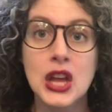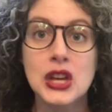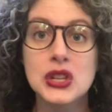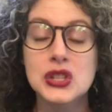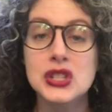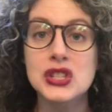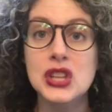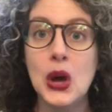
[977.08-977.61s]

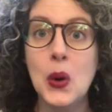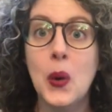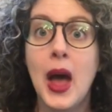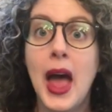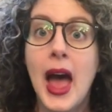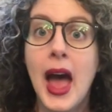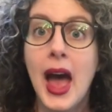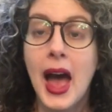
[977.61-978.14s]
So,
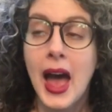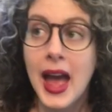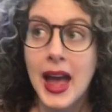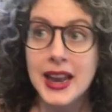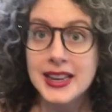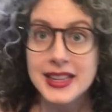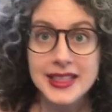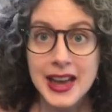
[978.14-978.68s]

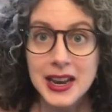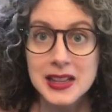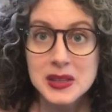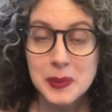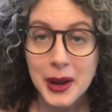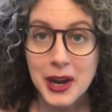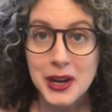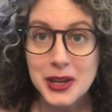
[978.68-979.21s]
did that
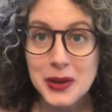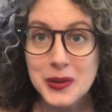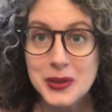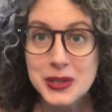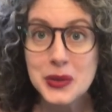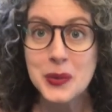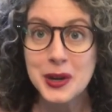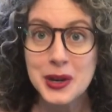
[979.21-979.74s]
inspire you
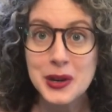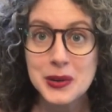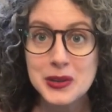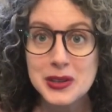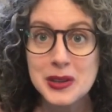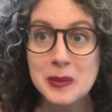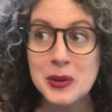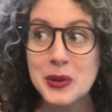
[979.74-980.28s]
to want to go
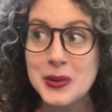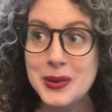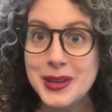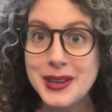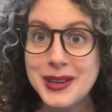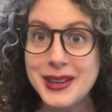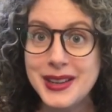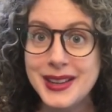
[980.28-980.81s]
to the moon?
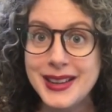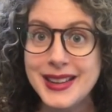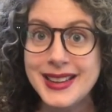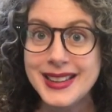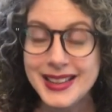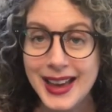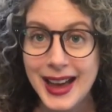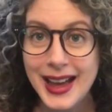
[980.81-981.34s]

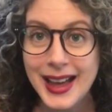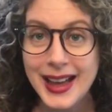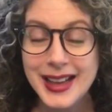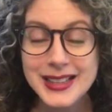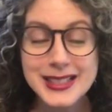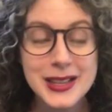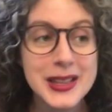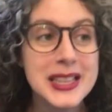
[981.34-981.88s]
Yeah?
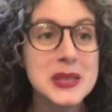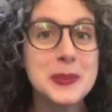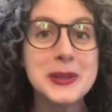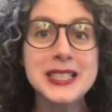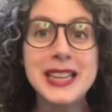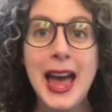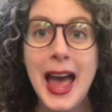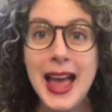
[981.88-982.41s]
So let's
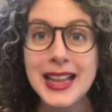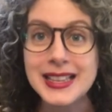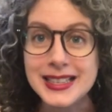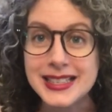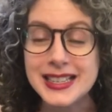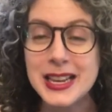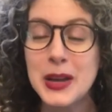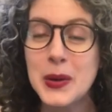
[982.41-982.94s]

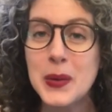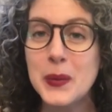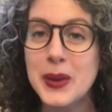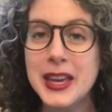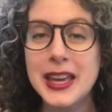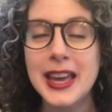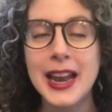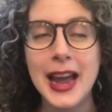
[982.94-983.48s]
pretend. We
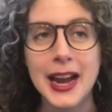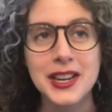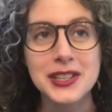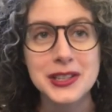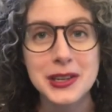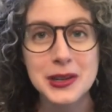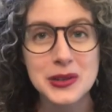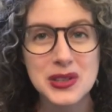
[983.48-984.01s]
can't
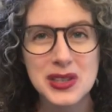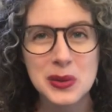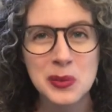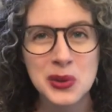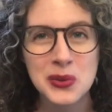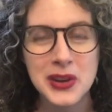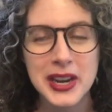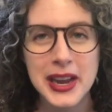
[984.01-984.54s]
actually go to the
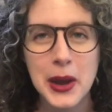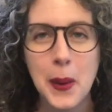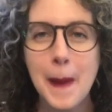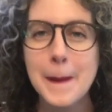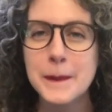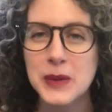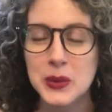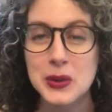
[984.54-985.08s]
moon right now,
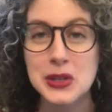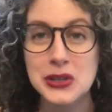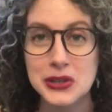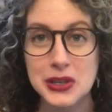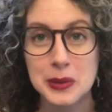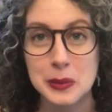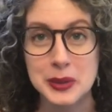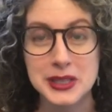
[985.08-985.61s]
but we sure
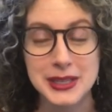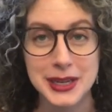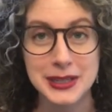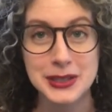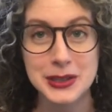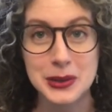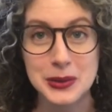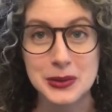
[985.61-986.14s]
can pretend
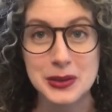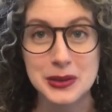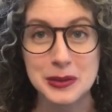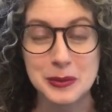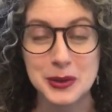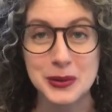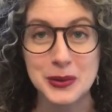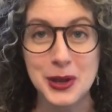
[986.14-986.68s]
to go to the
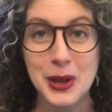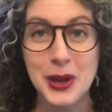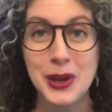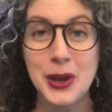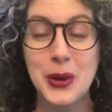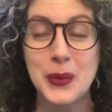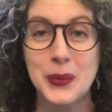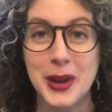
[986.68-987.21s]
moon,
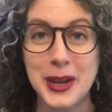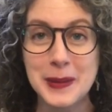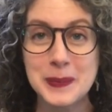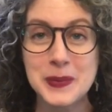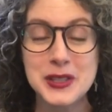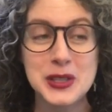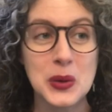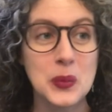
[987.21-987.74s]
right?
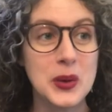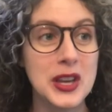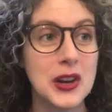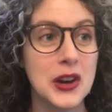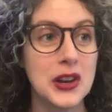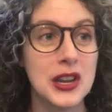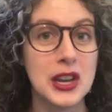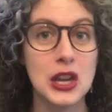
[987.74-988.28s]
So we
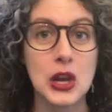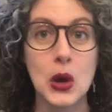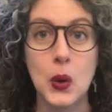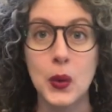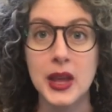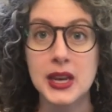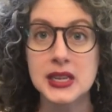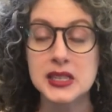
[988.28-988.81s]
are going to go
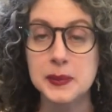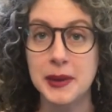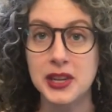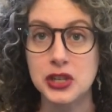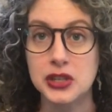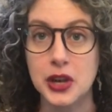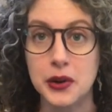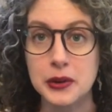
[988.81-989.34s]
in a space
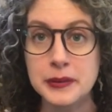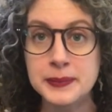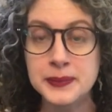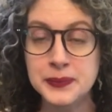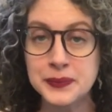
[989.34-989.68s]
shuttle,